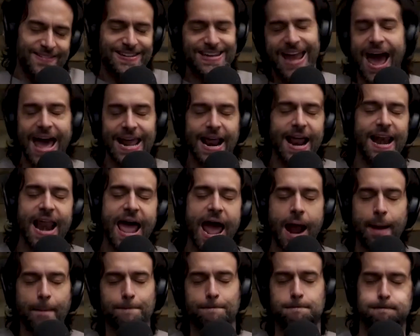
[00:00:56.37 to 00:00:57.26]

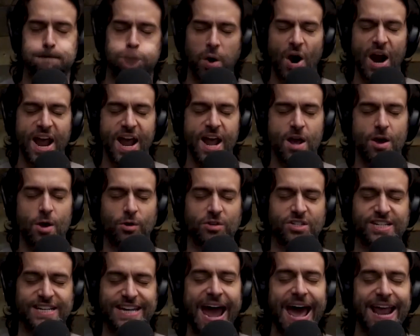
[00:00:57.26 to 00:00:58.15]
Cadillac
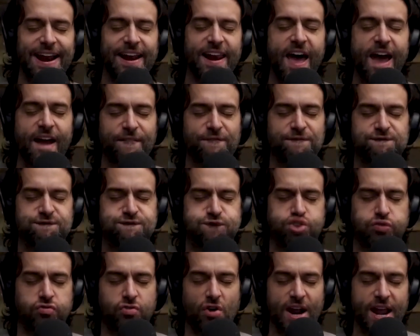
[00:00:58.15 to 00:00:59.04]
brills, Cadillac
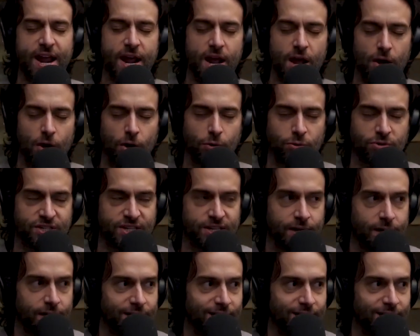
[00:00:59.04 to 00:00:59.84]
frills.